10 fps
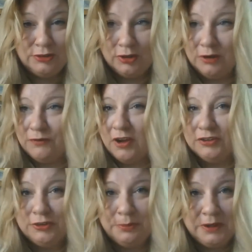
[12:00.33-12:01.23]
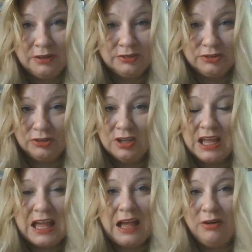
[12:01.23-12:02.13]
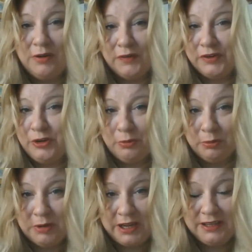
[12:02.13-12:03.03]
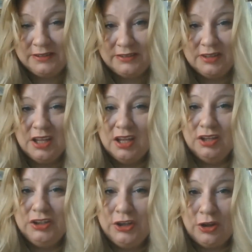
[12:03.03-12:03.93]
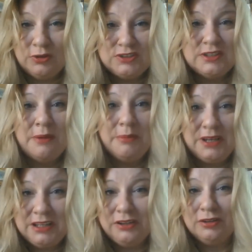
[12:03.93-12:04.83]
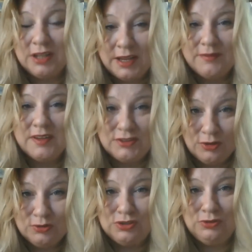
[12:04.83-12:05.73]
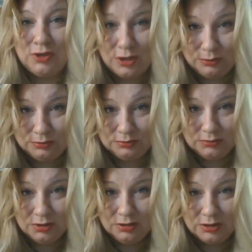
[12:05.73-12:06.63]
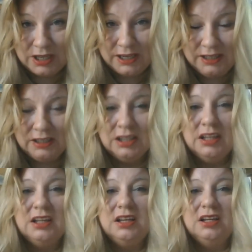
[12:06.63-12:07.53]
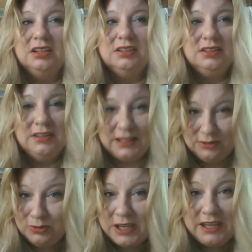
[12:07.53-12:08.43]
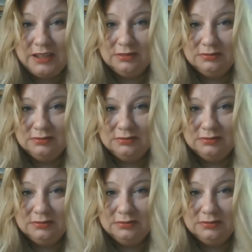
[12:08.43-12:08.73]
or our foster parents or however you were raised, somebody in your life has told you no. Okay? That's okay.